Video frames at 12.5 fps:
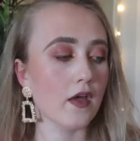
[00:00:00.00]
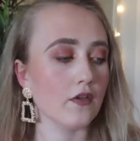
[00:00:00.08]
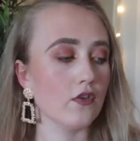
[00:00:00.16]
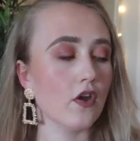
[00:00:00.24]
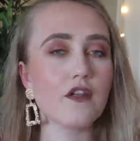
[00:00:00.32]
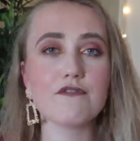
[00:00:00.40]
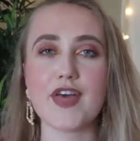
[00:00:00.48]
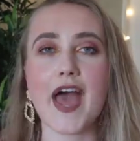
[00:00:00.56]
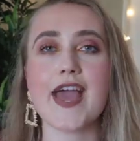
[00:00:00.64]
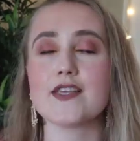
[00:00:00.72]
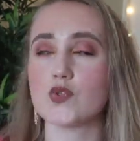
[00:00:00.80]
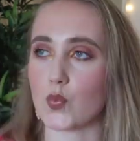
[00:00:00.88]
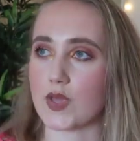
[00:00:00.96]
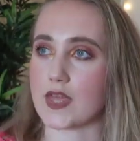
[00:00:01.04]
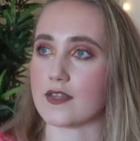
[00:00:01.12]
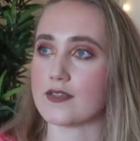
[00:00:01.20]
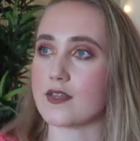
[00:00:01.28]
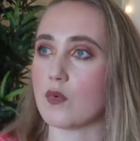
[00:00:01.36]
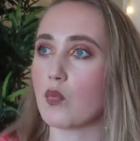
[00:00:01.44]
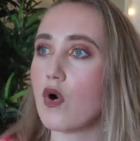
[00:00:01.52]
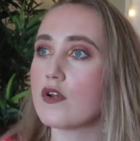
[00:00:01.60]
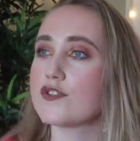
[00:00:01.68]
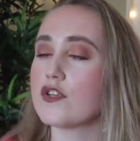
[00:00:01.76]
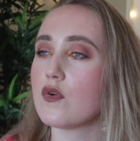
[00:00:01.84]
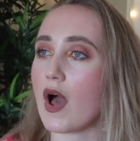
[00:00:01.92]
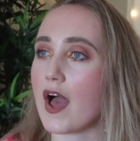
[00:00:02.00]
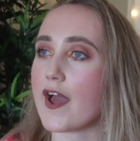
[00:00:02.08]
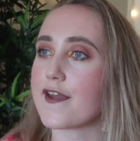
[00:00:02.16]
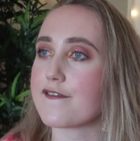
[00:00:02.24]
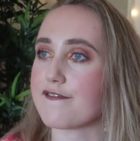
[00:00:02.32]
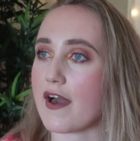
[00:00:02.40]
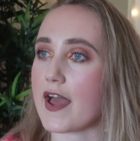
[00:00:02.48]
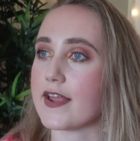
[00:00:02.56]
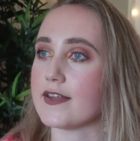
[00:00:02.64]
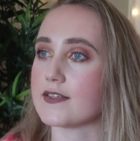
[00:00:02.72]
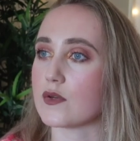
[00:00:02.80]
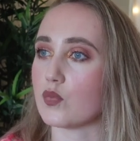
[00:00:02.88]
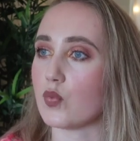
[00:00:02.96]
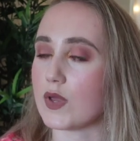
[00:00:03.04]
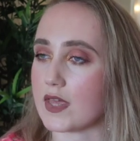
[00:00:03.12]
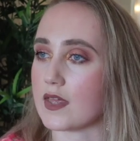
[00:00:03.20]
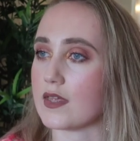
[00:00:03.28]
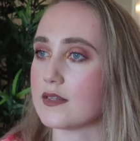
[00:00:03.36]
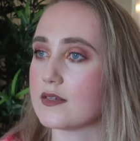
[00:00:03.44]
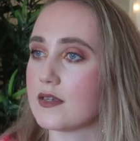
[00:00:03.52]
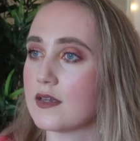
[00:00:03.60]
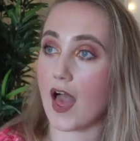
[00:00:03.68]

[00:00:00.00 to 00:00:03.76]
None of that is weird. So what do I find weird?